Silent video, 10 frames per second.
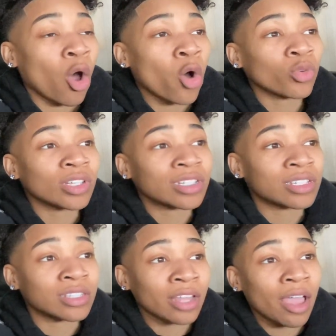only
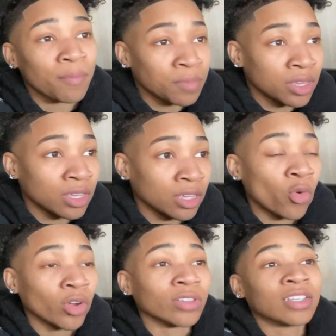snap me
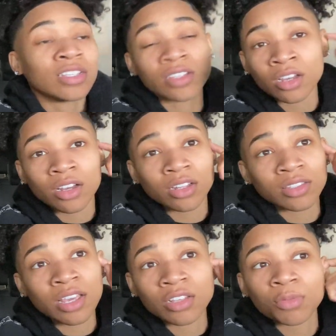or uh,
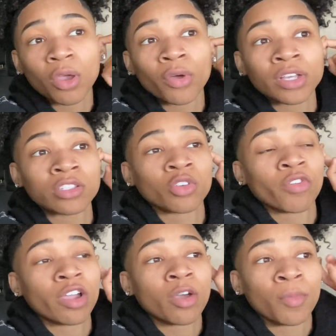text me on
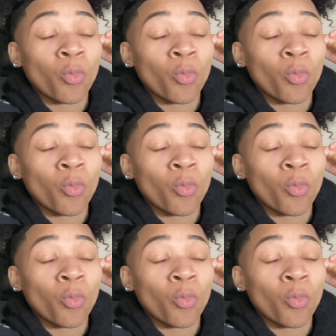Instagram